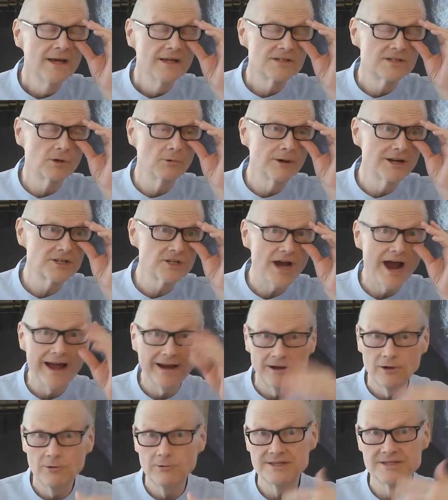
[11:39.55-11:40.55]
to which I
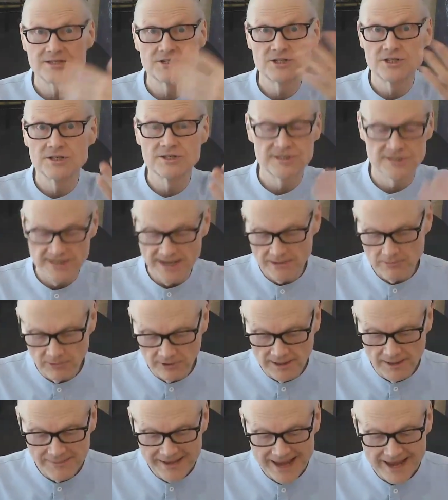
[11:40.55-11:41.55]
always just say, well,
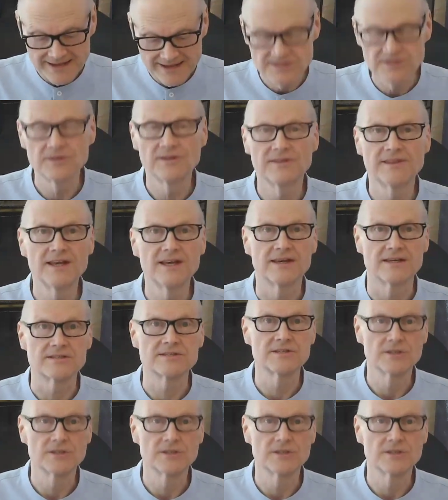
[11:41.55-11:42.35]
let me ask you this.